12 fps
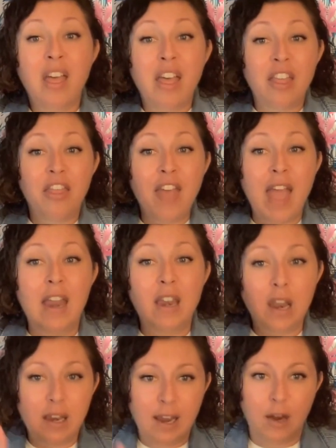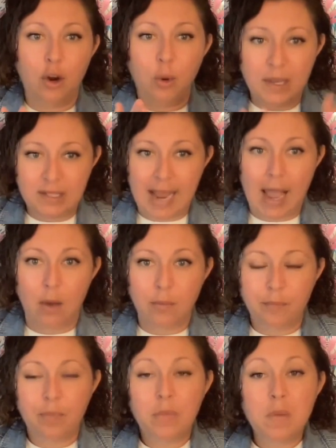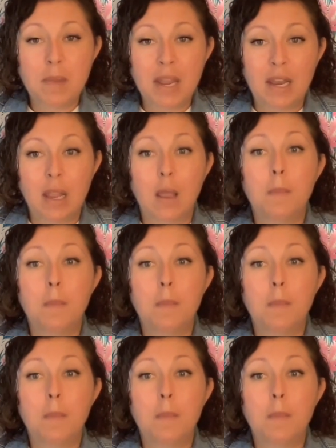then narrow it down. Meaning,